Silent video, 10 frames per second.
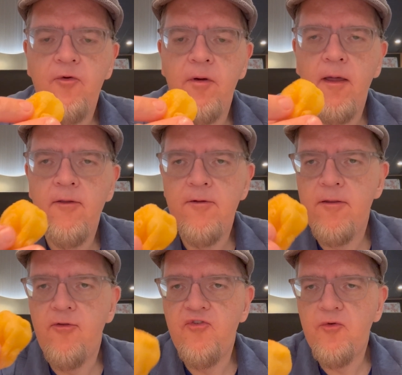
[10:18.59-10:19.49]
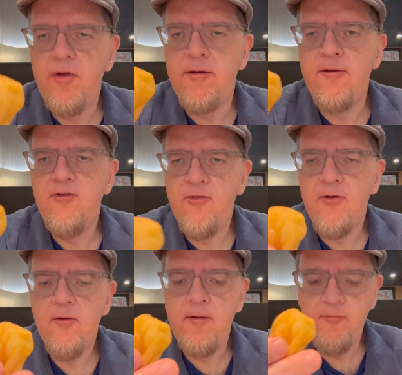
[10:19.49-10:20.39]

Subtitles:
to it other than the sweetness and the cream